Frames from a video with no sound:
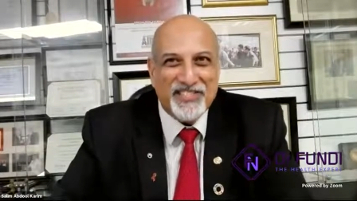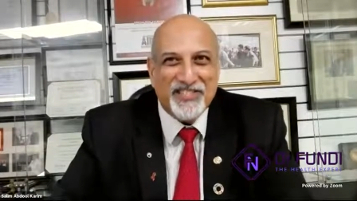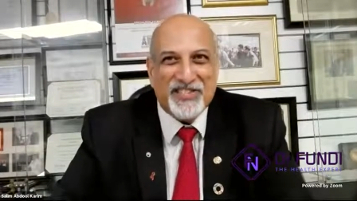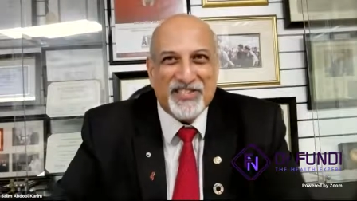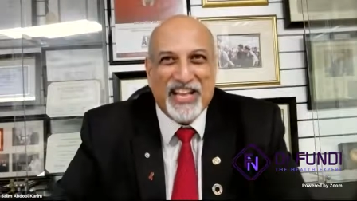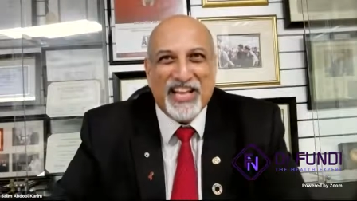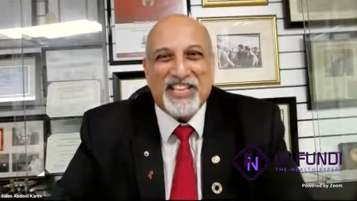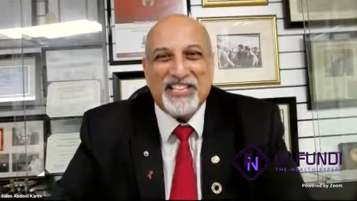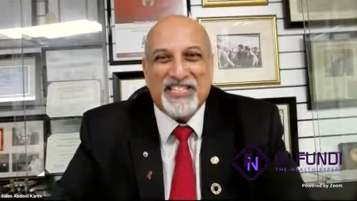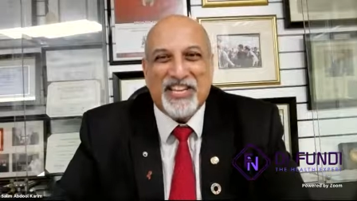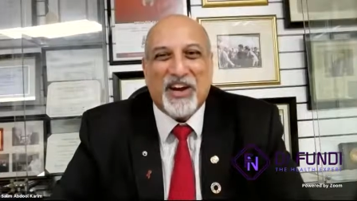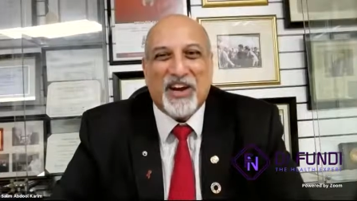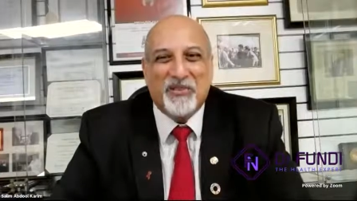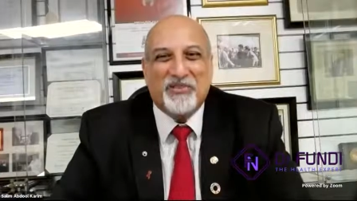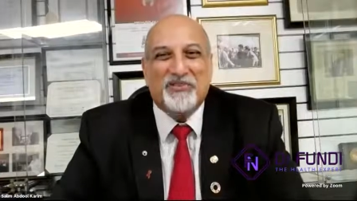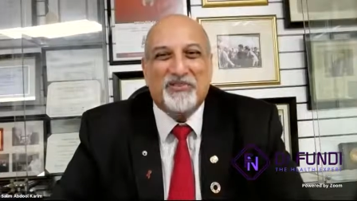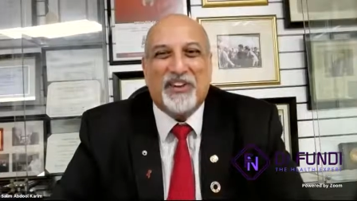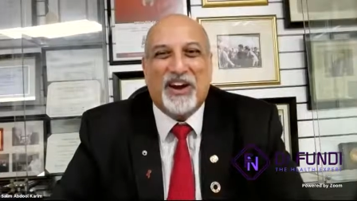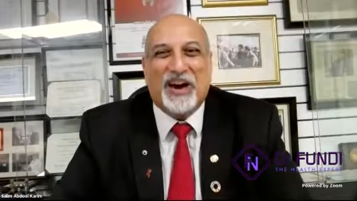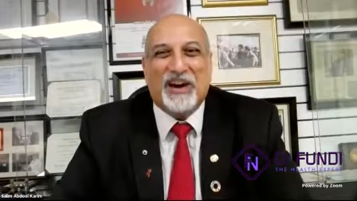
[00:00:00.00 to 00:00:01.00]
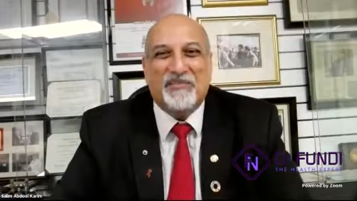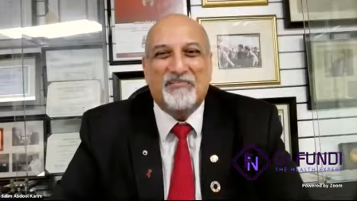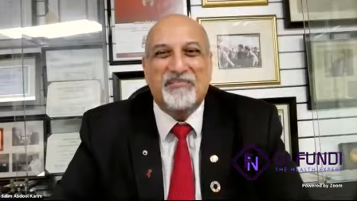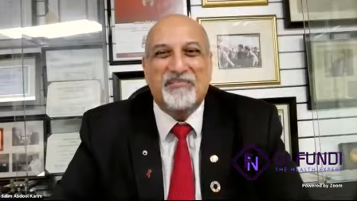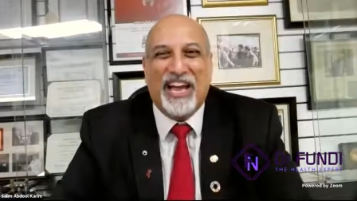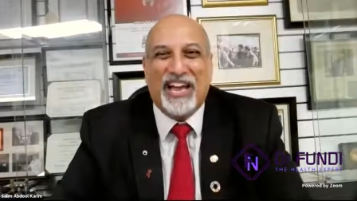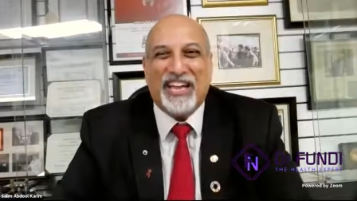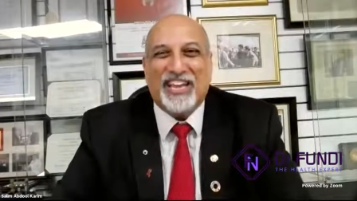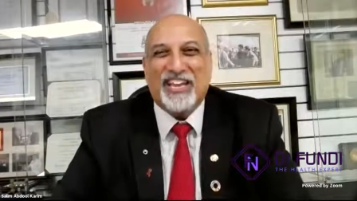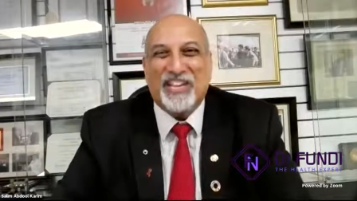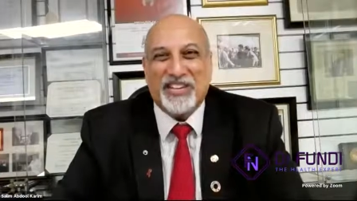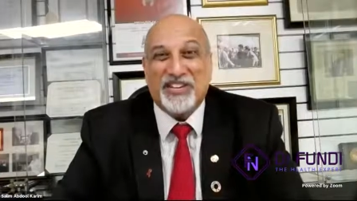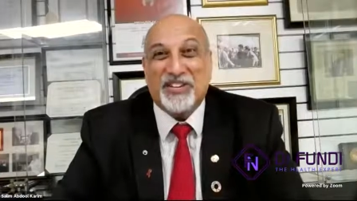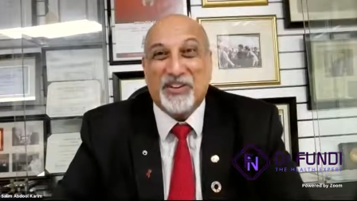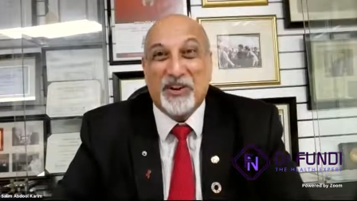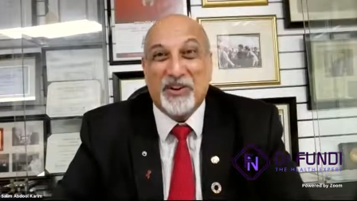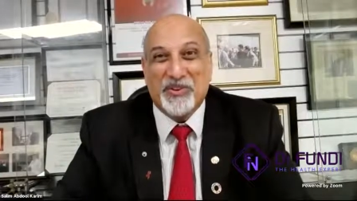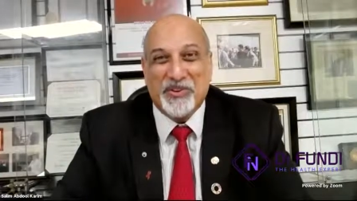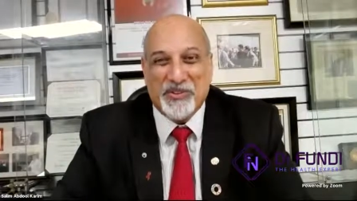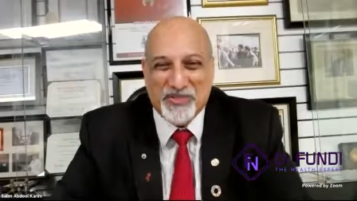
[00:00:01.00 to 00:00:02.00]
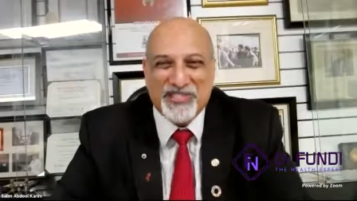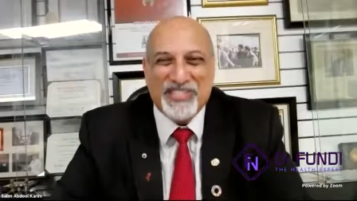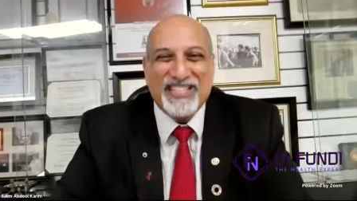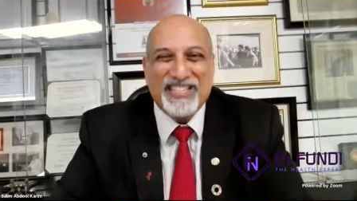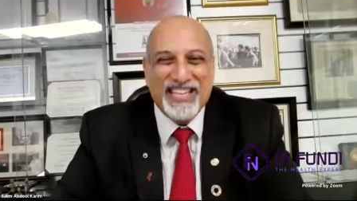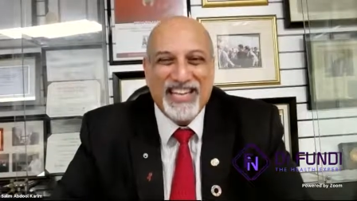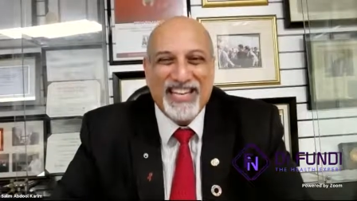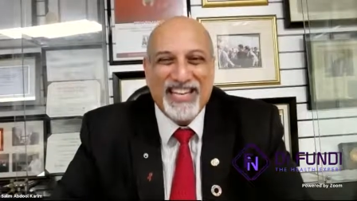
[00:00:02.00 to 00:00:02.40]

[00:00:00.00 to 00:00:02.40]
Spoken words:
So that's how far back it goes.